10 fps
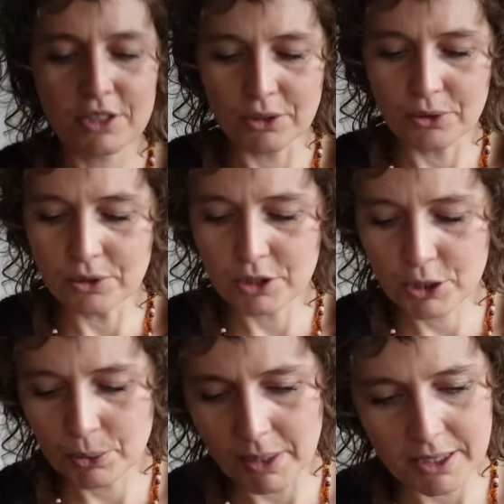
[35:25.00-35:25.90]
and all the
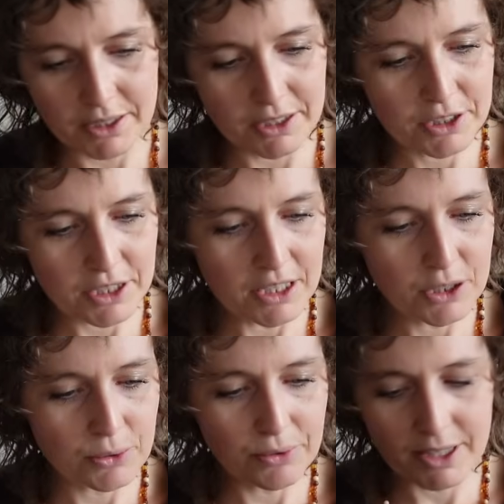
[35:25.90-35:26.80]
sweaters.
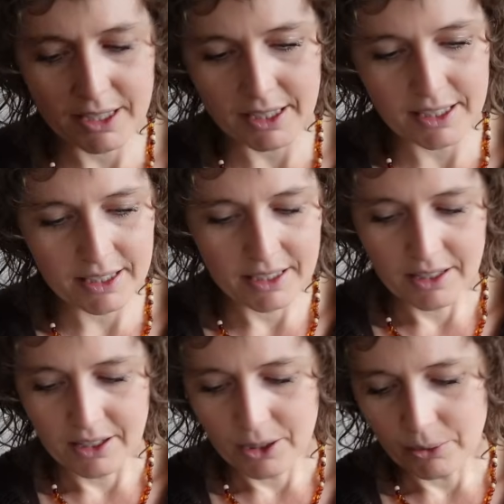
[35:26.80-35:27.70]
It's really,
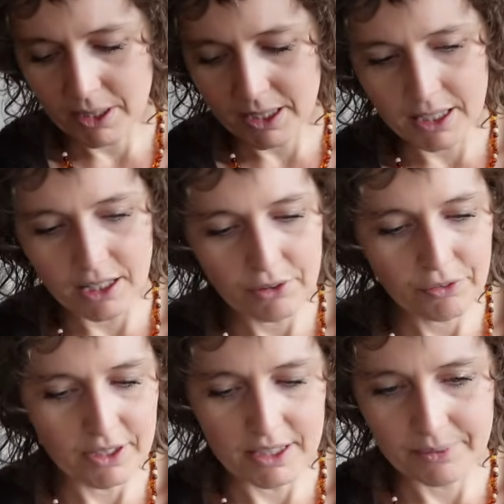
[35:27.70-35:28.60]
really
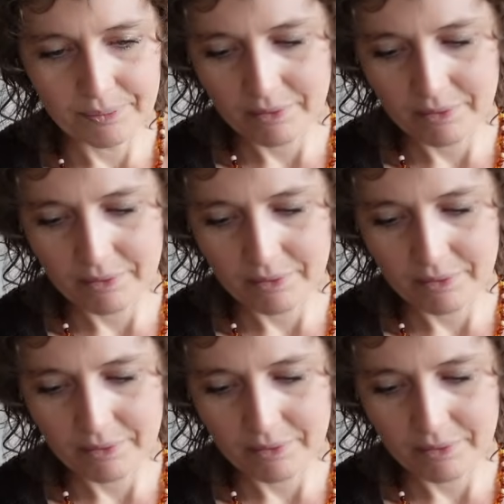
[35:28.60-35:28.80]
lovely.